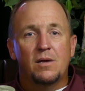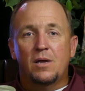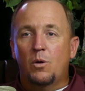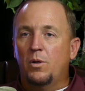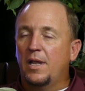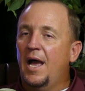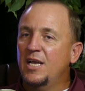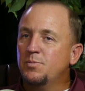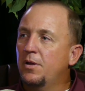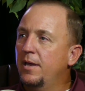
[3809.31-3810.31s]
Well,
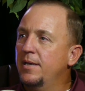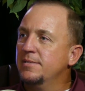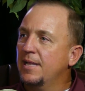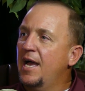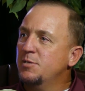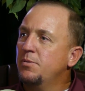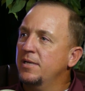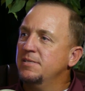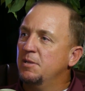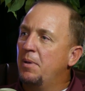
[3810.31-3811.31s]
last play's
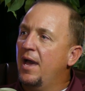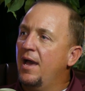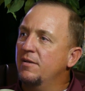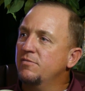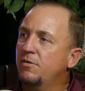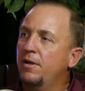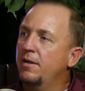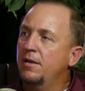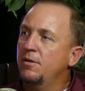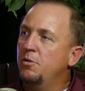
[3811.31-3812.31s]
in the past. There ain't nothing you can do